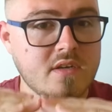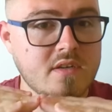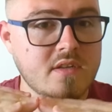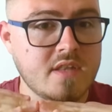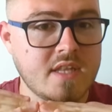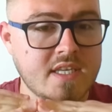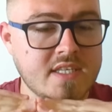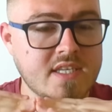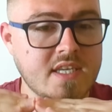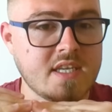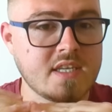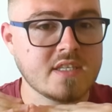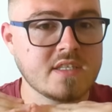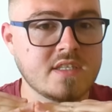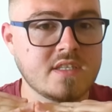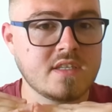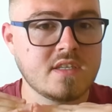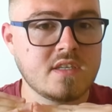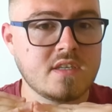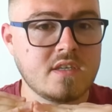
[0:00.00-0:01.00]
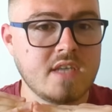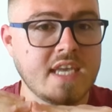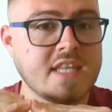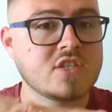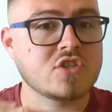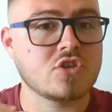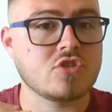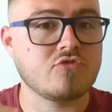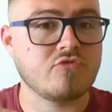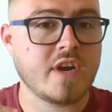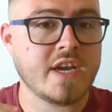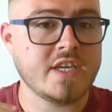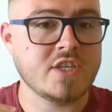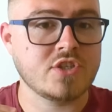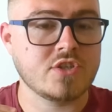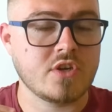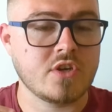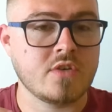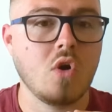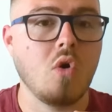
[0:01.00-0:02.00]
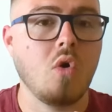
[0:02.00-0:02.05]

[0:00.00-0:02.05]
This is integration.